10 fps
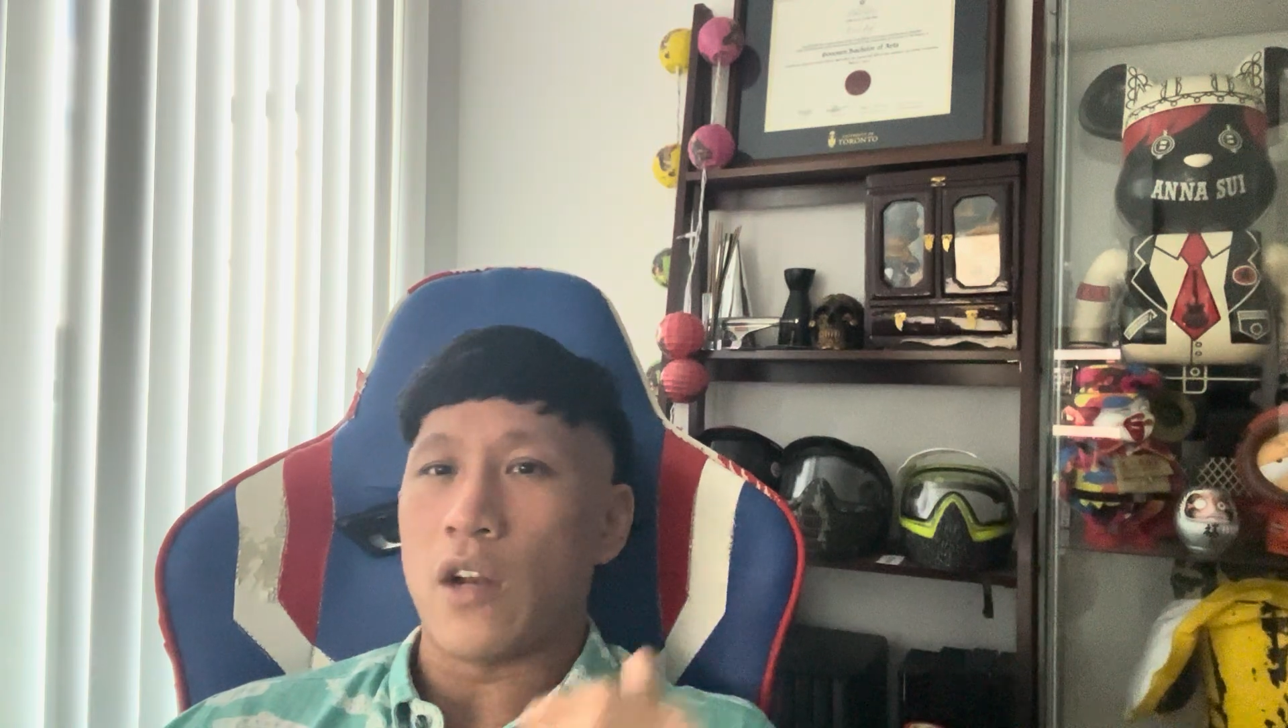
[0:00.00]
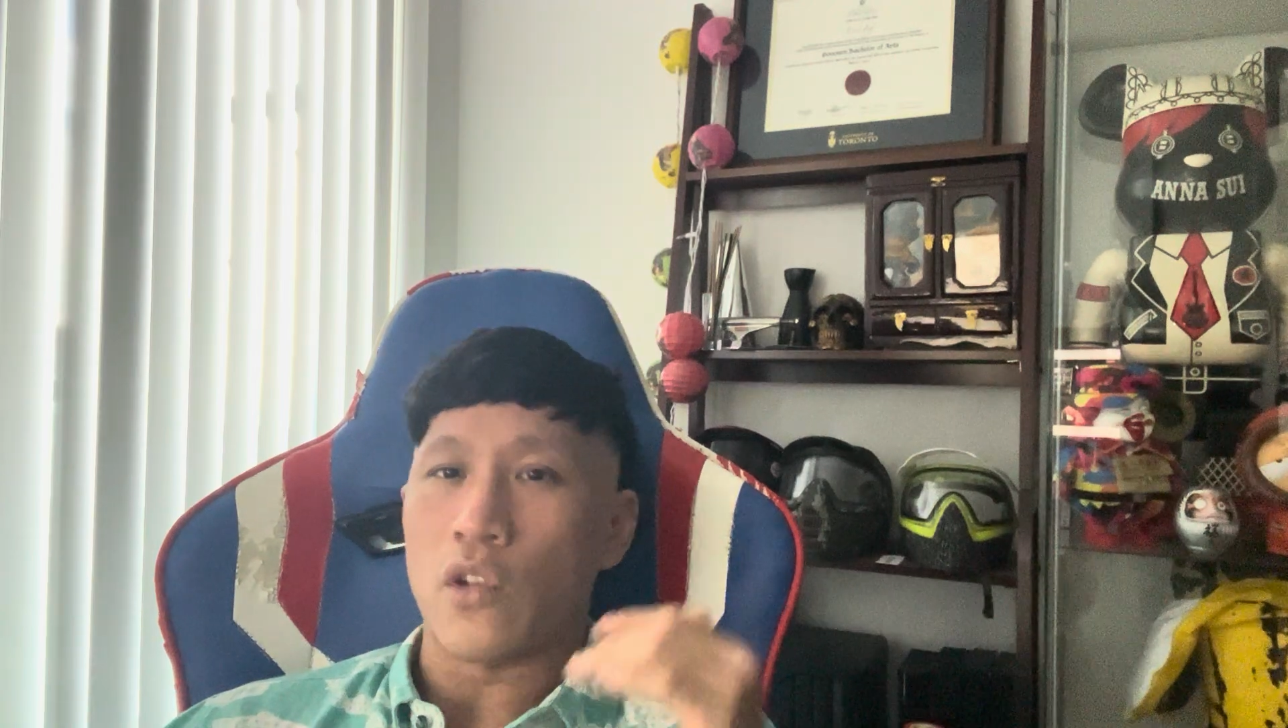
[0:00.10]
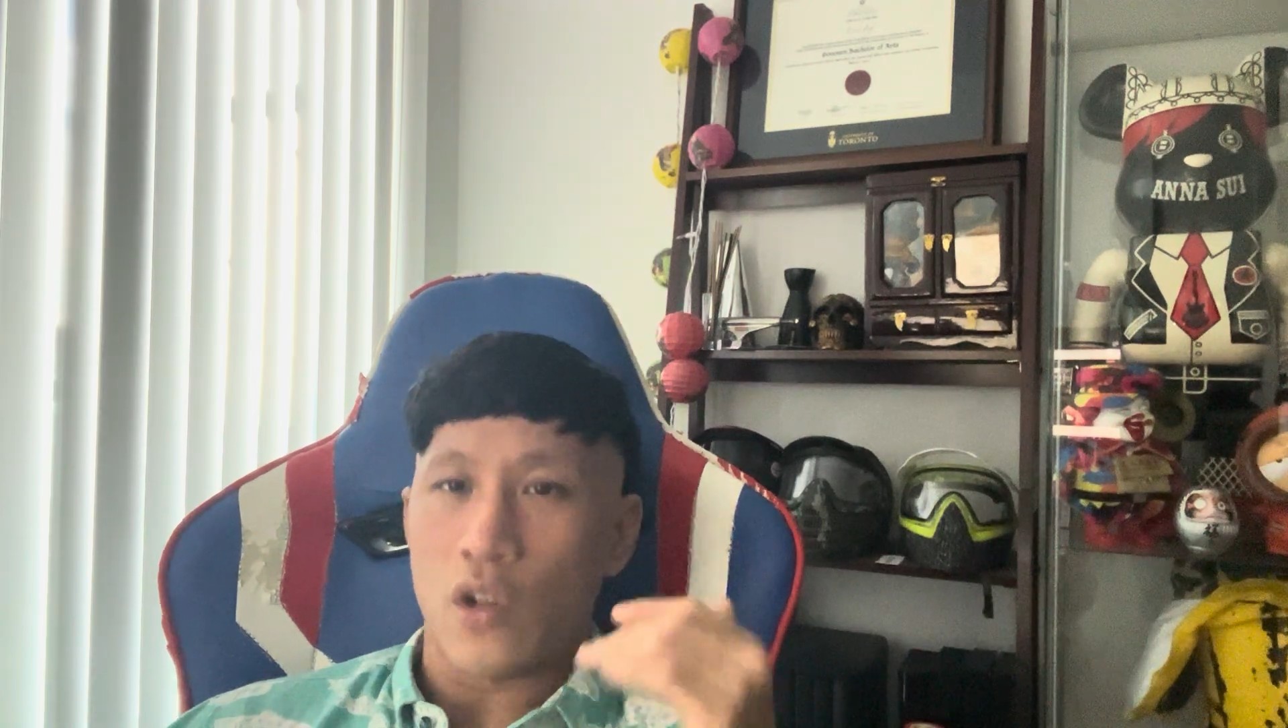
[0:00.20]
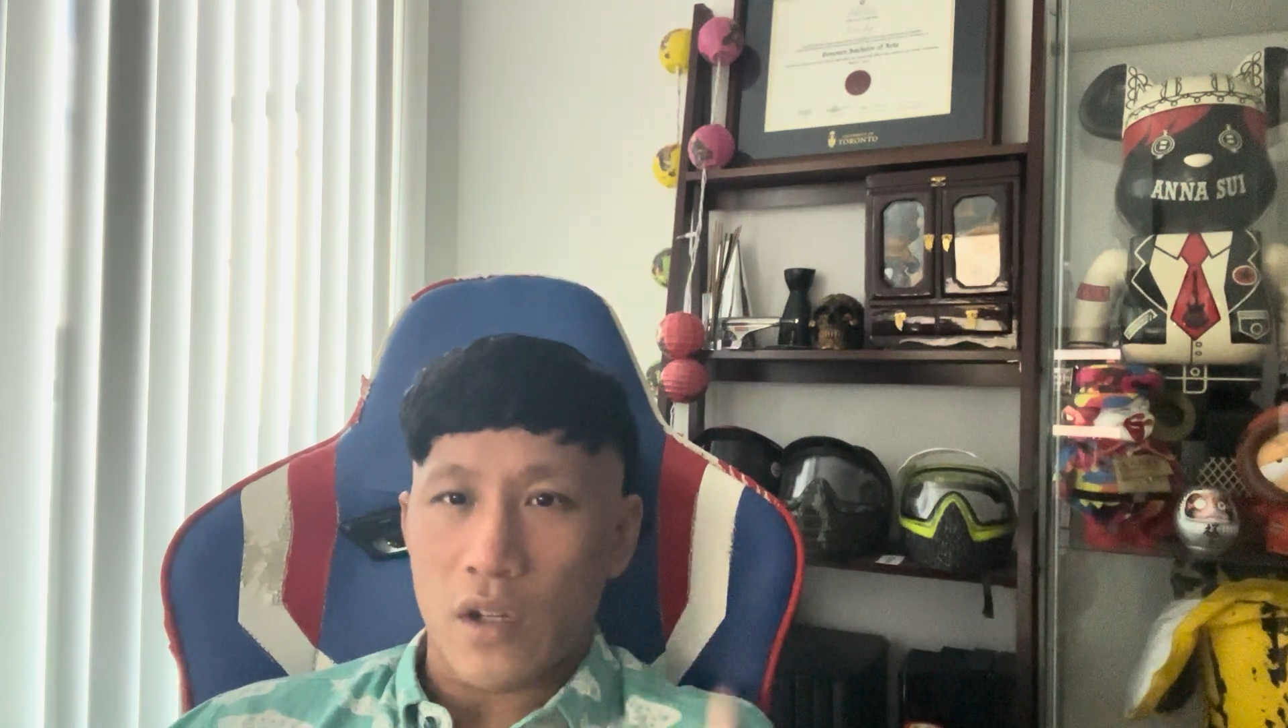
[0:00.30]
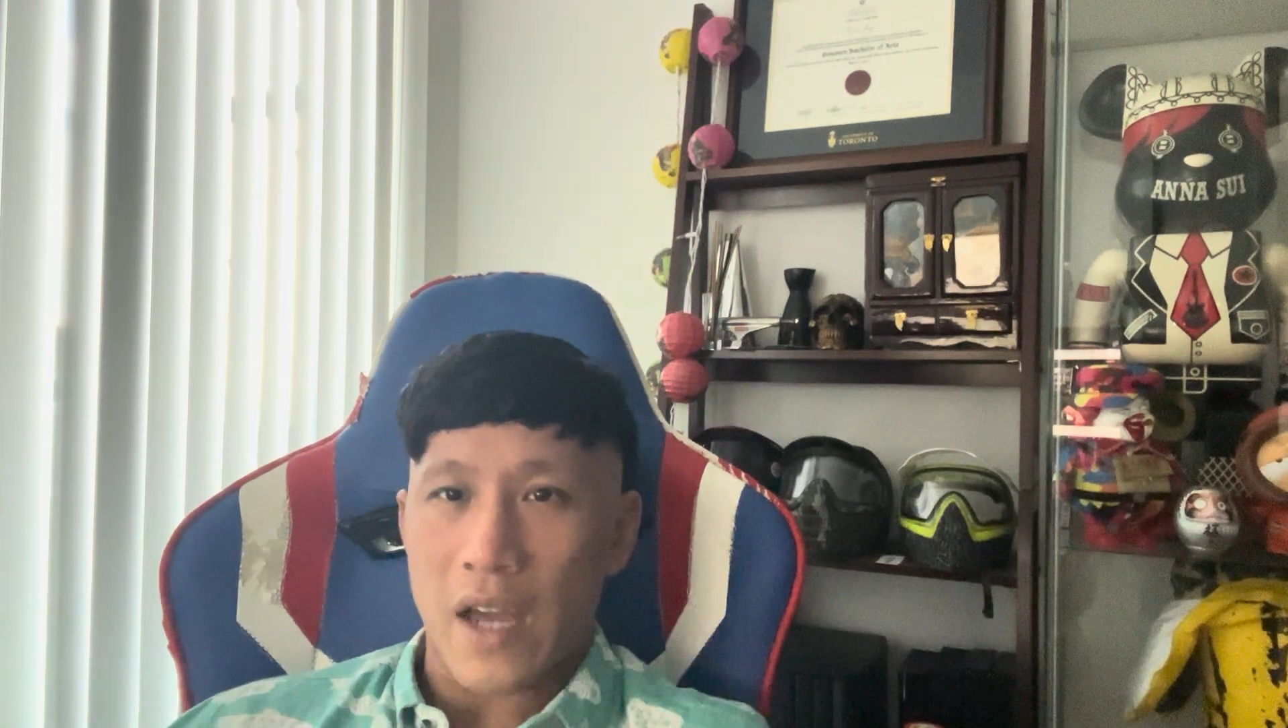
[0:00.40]
it
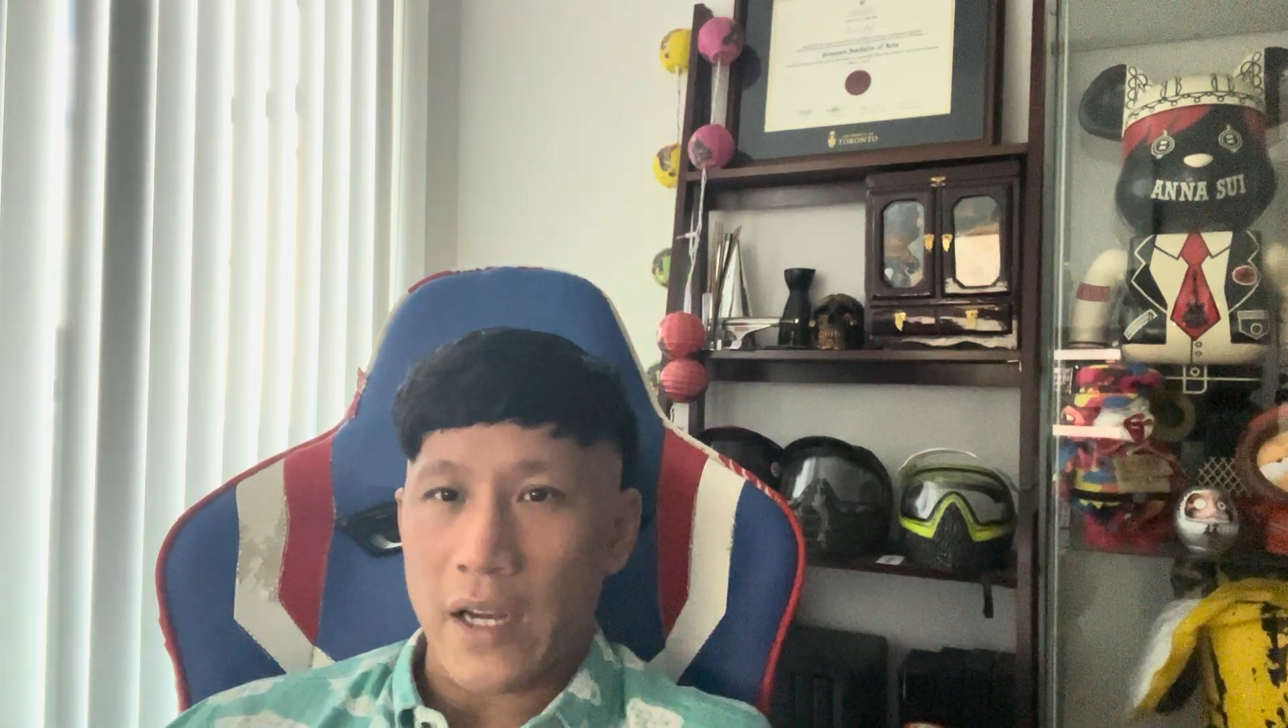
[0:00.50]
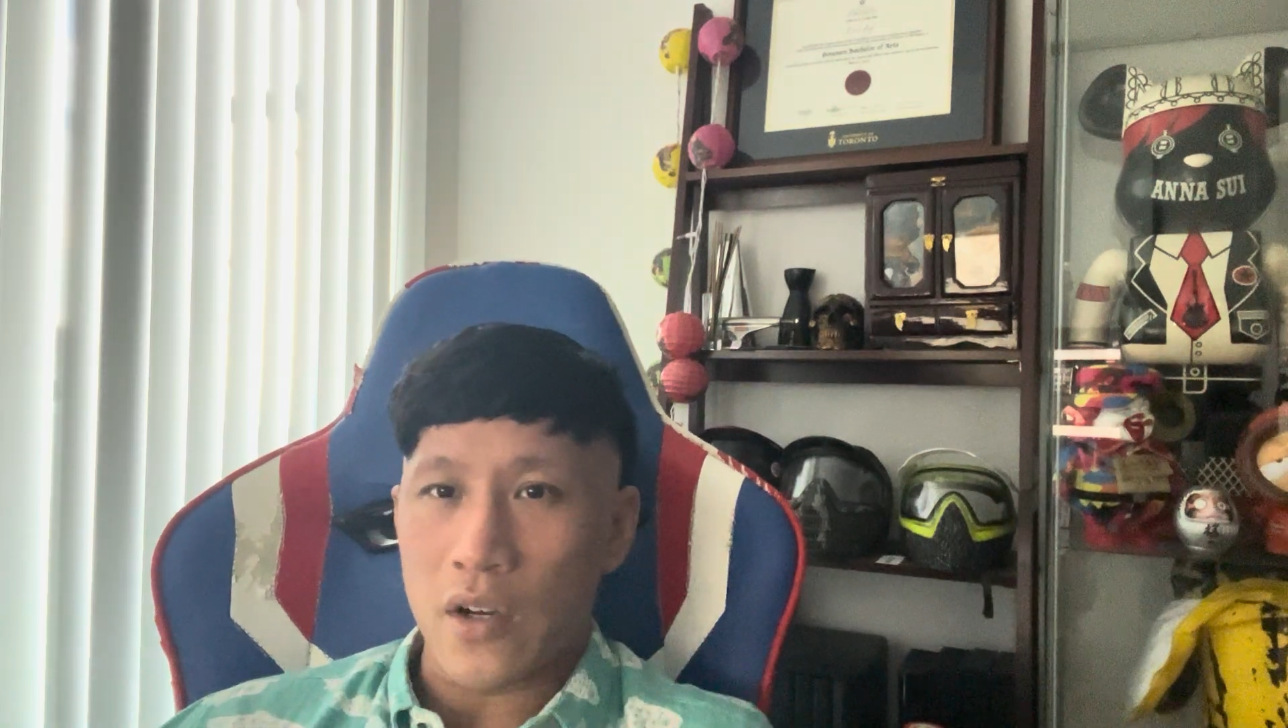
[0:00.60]
look that